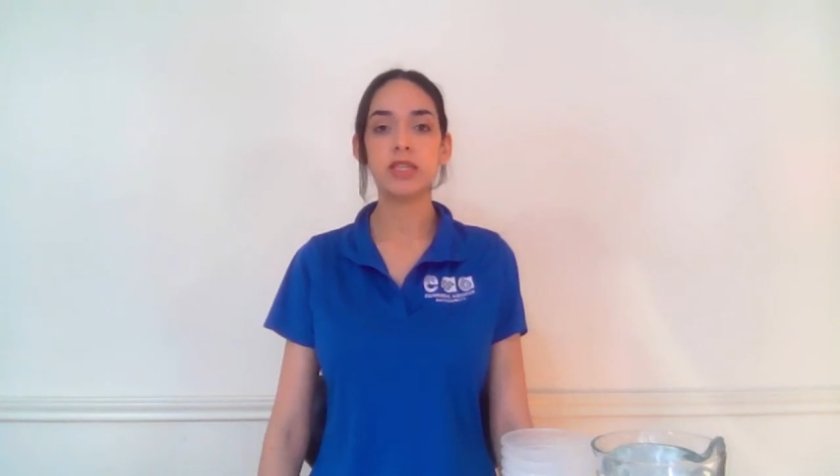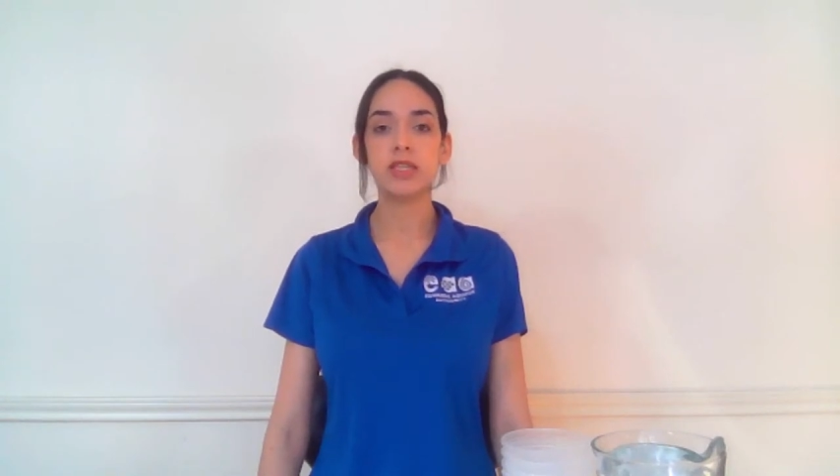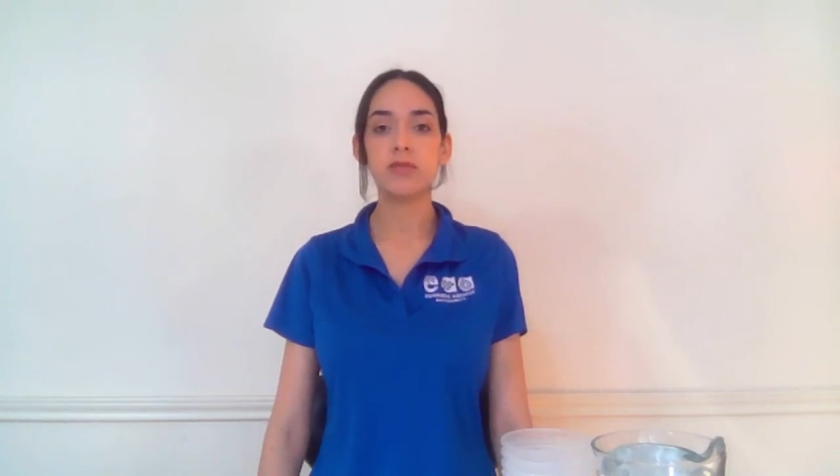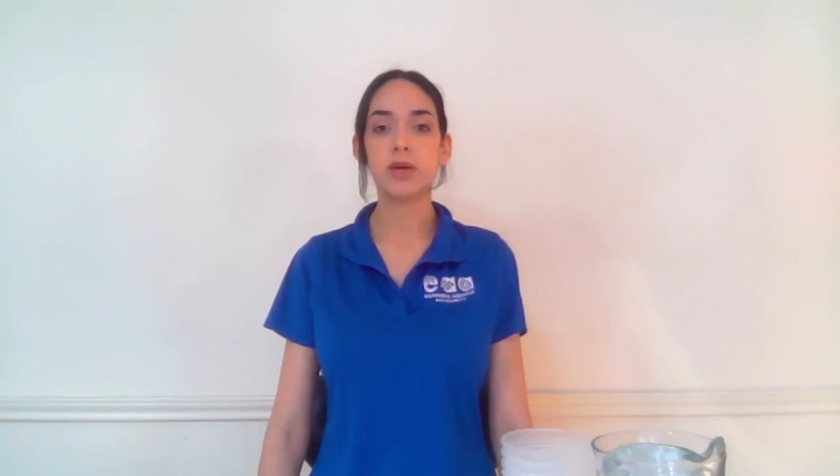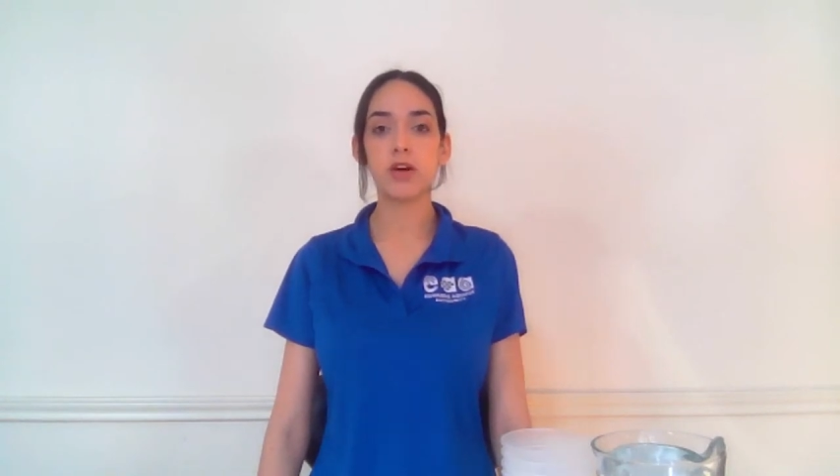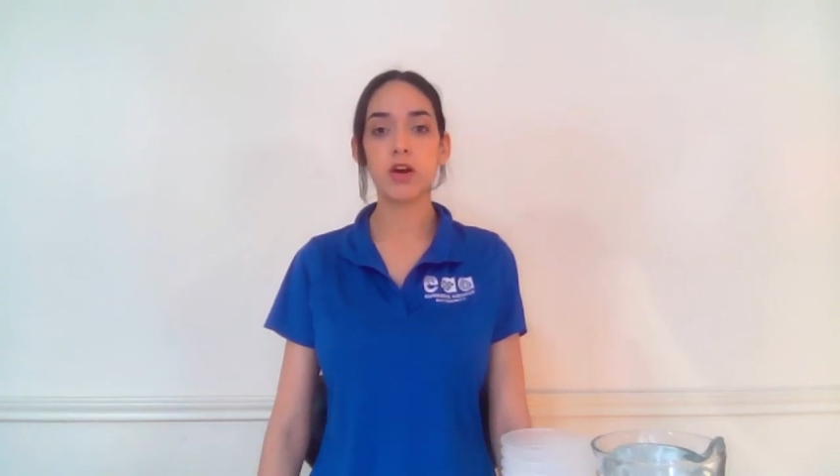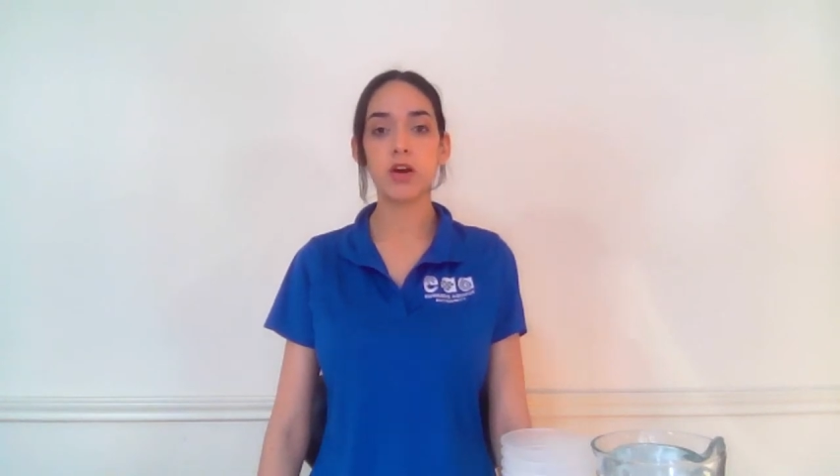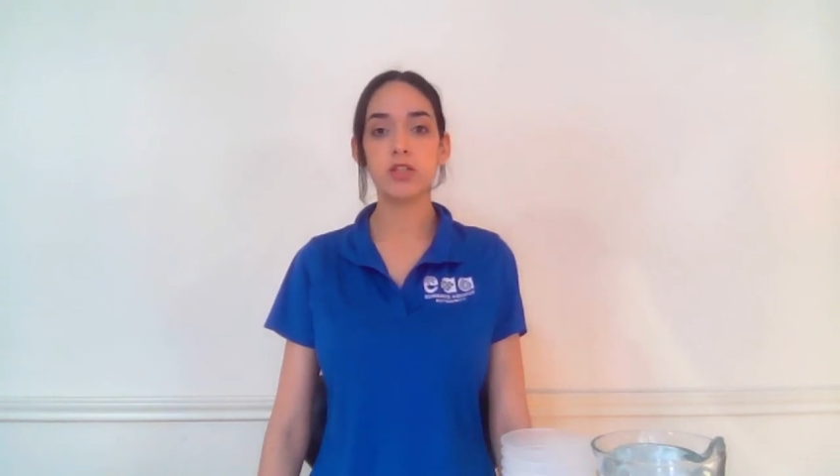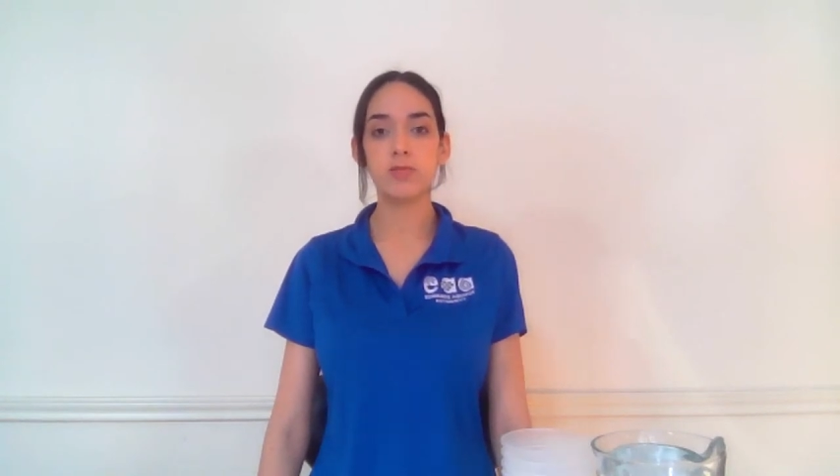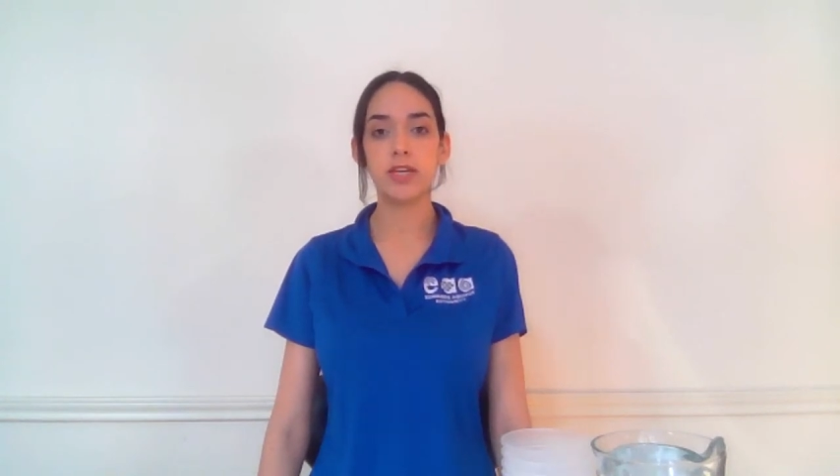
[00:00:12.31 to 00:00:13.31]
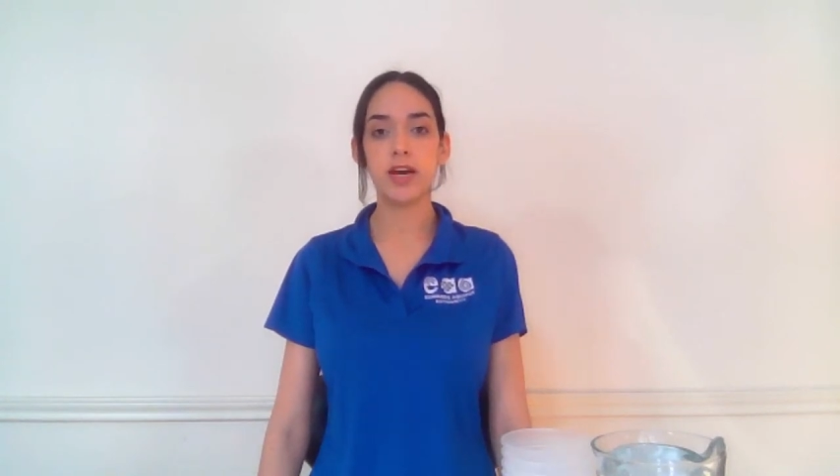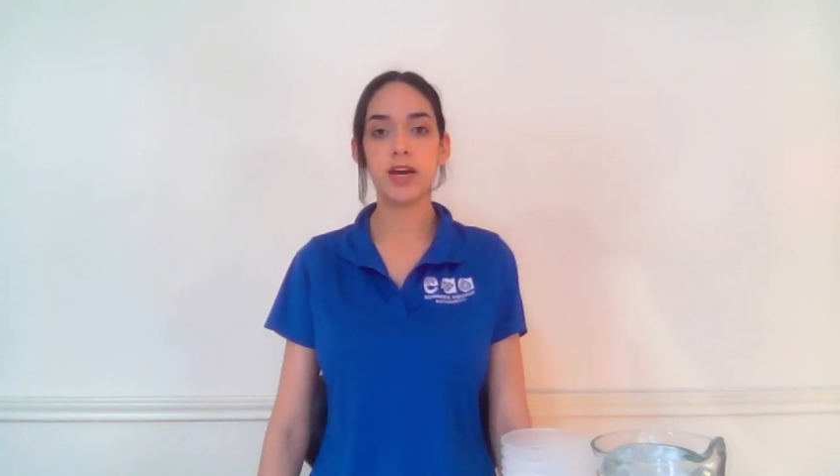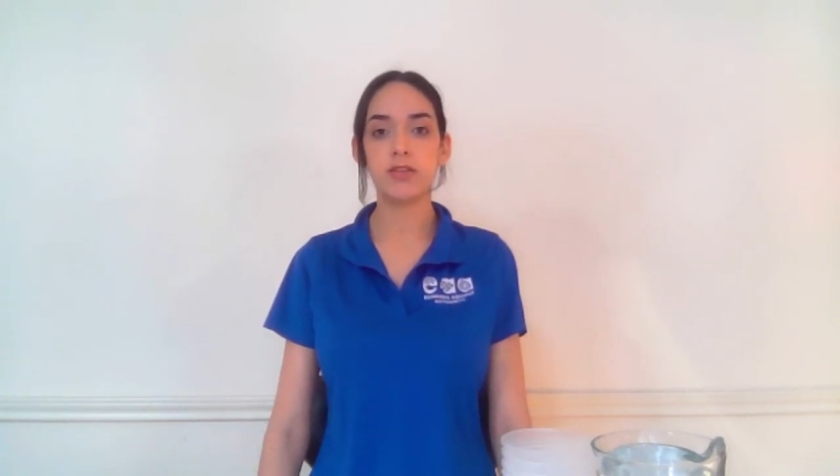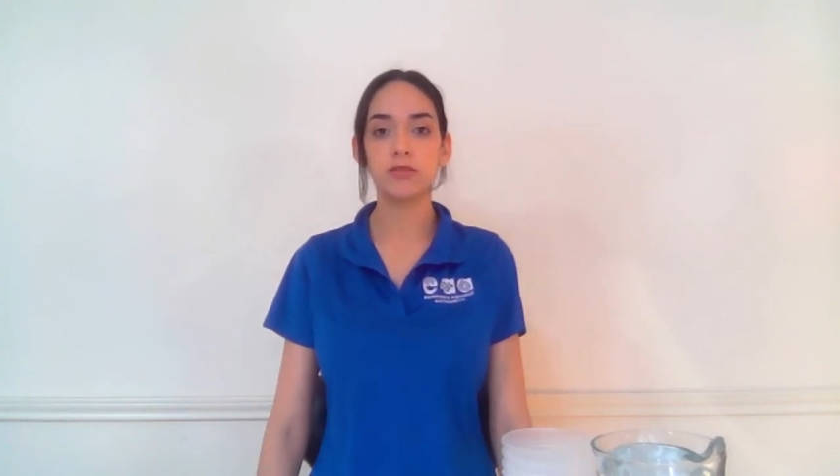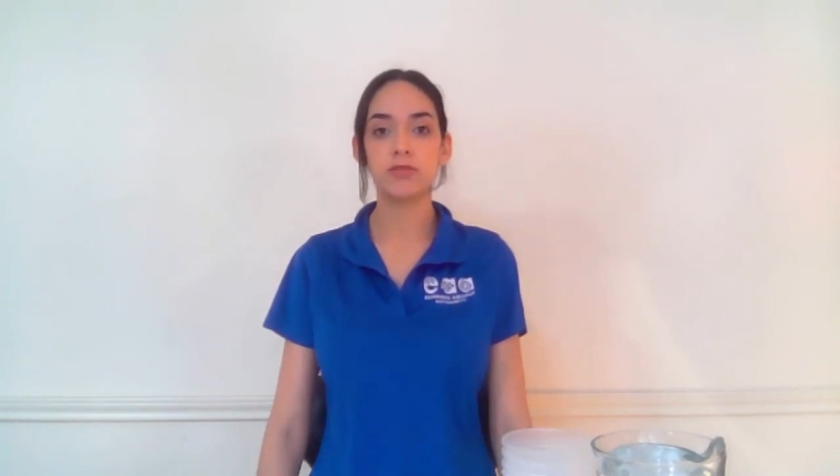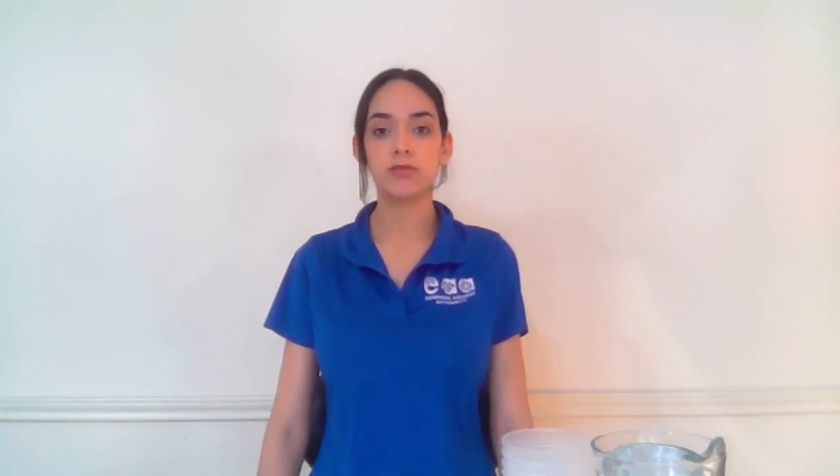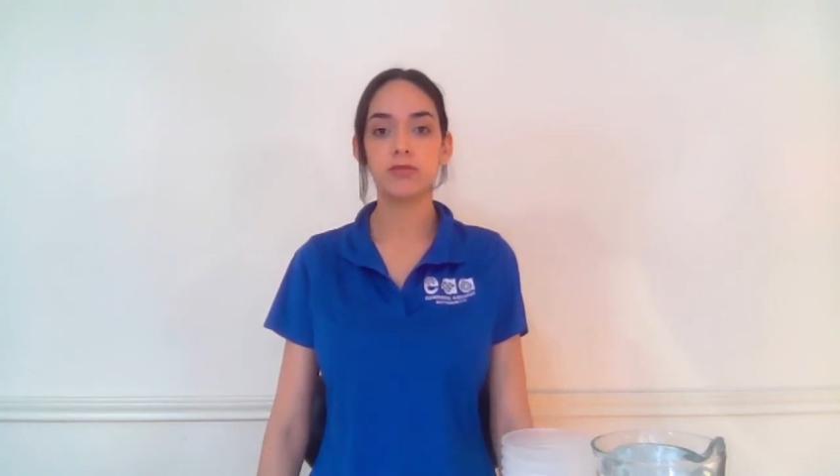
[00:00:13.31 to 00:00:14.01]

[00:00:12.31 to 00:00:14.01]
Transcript: be seen but are hard to make out.